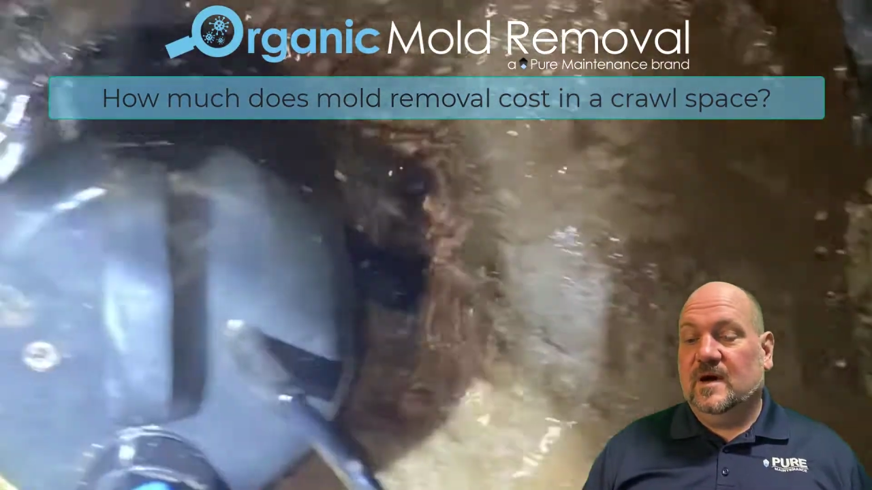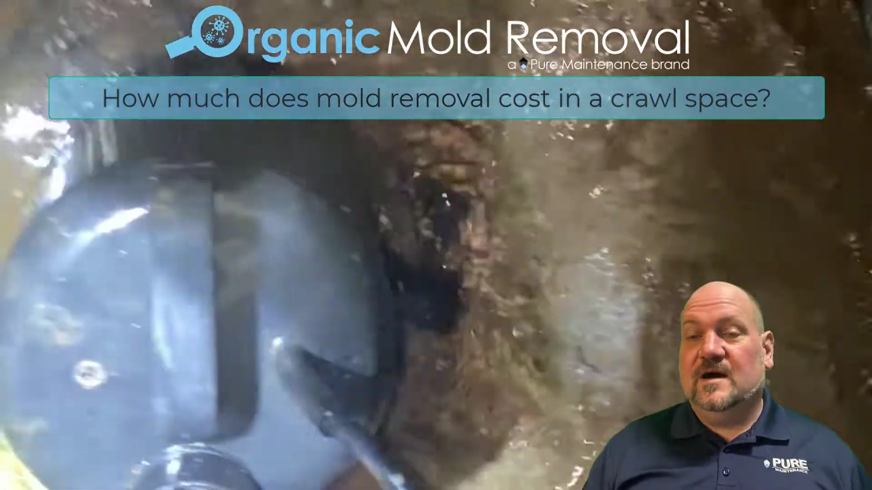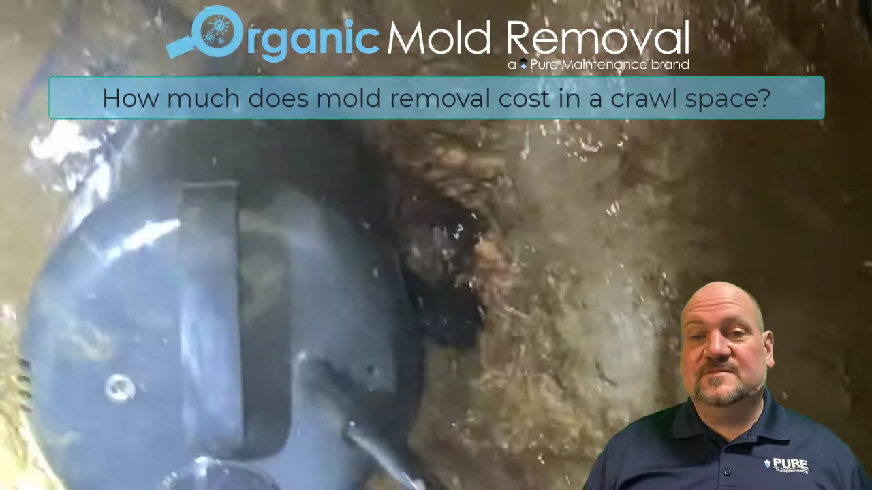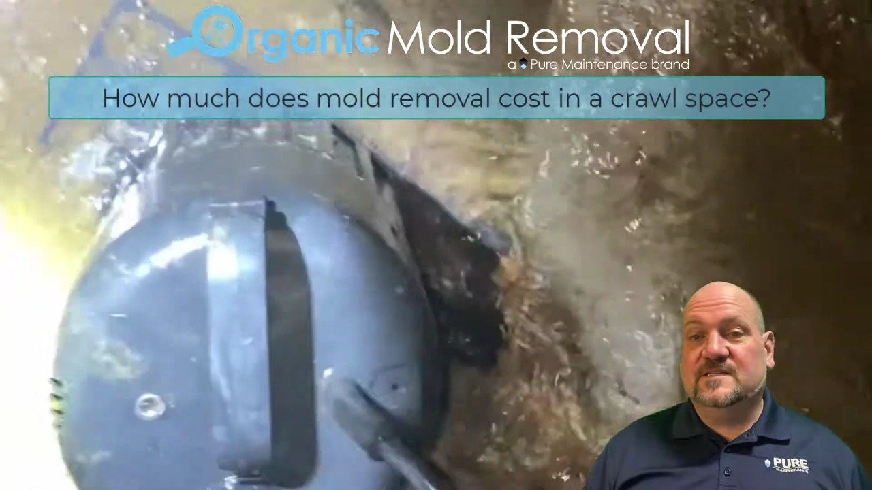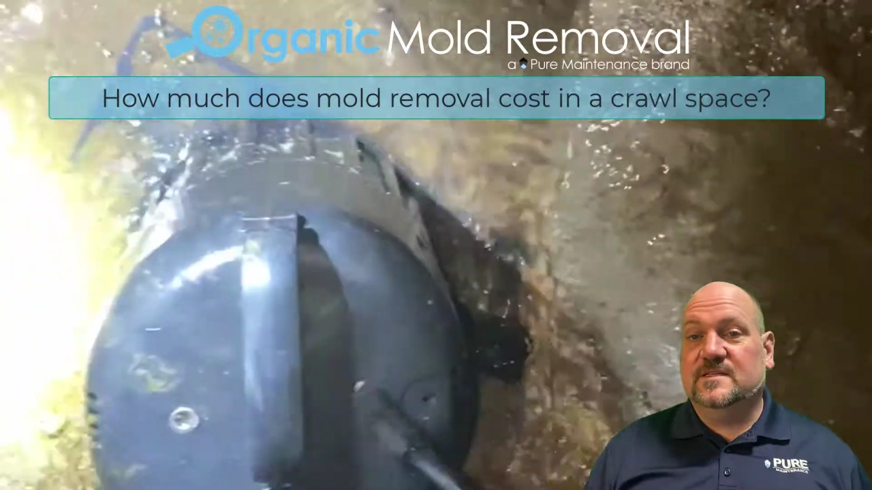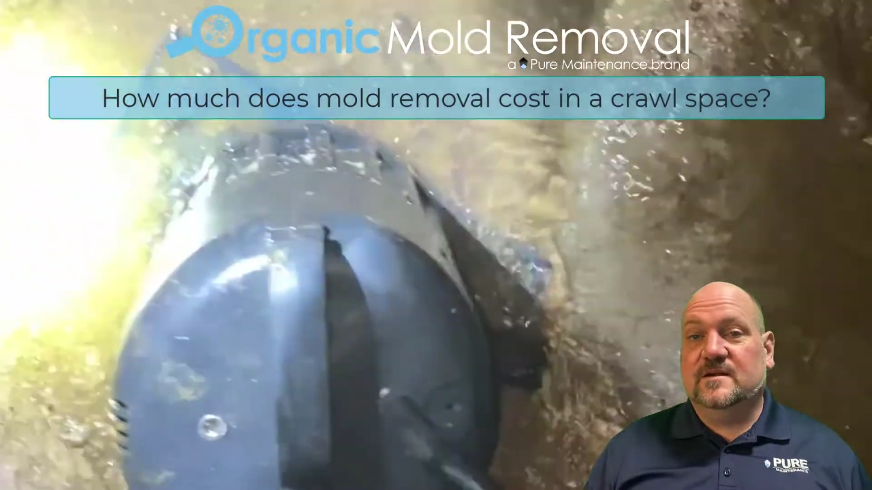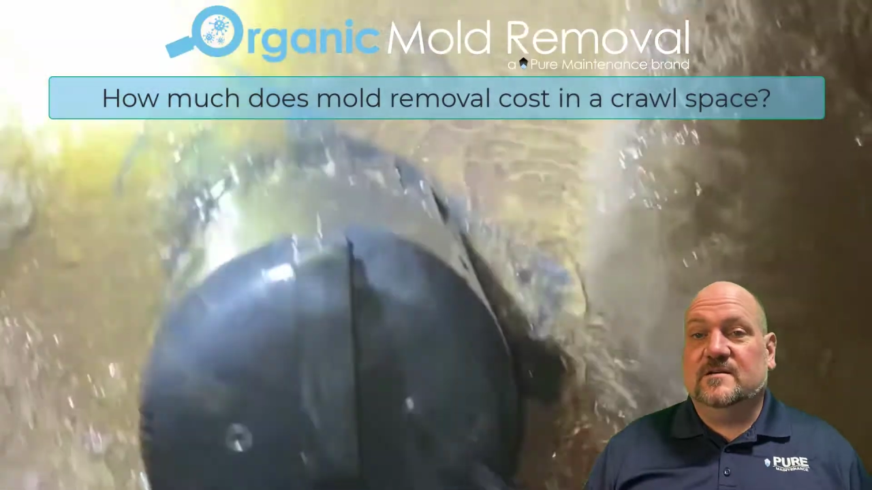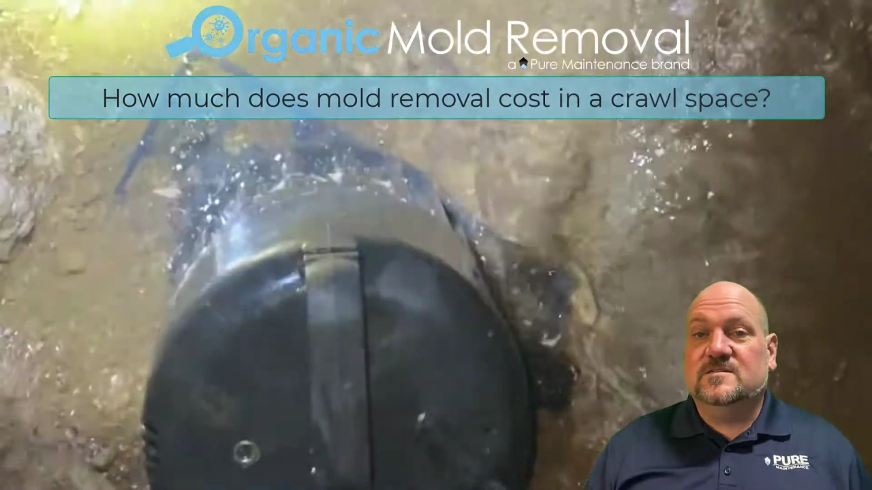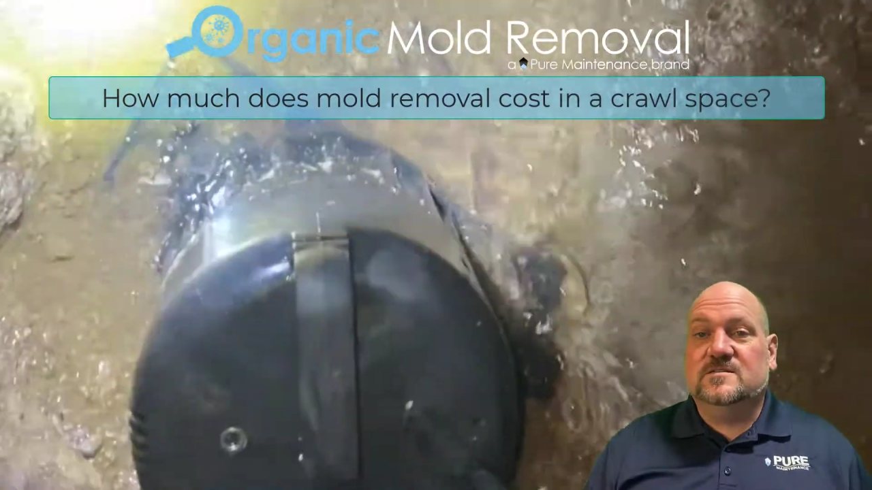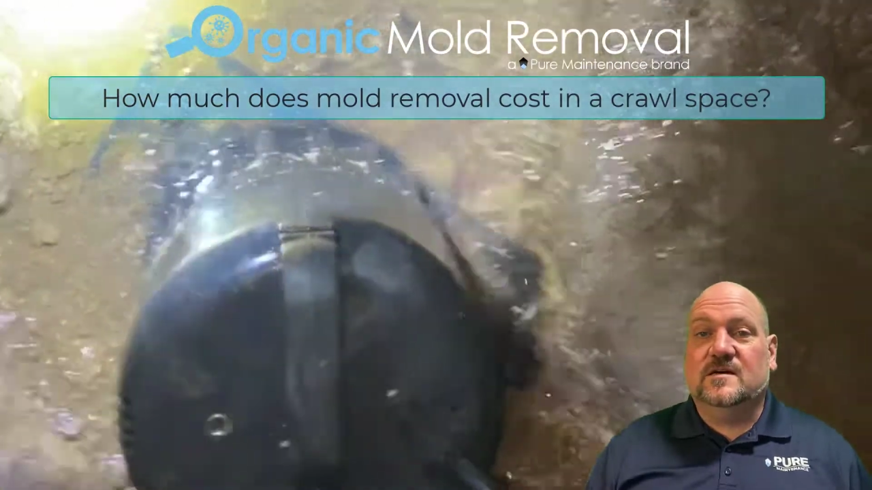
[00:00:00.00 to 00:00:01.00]
often
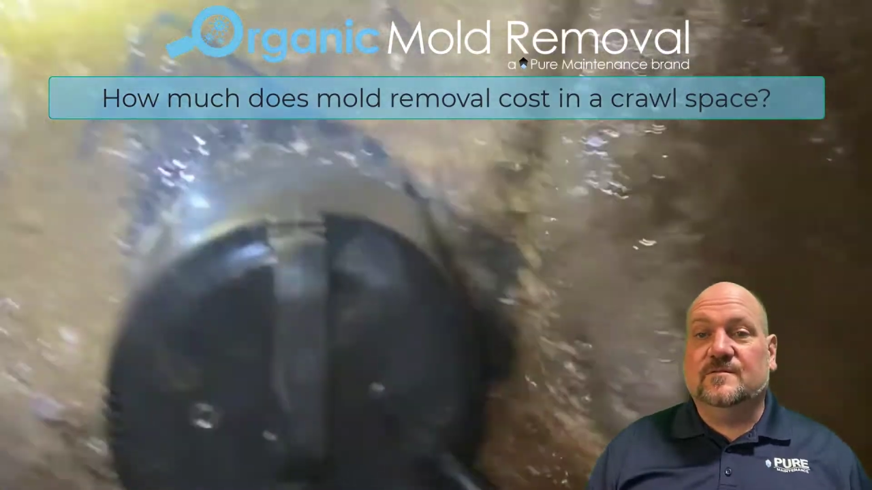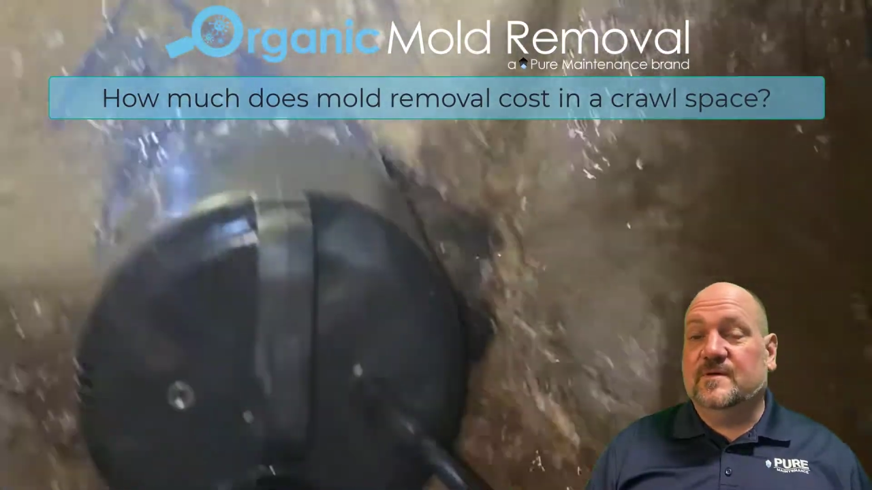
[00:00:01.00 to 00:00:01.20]
there's a uh,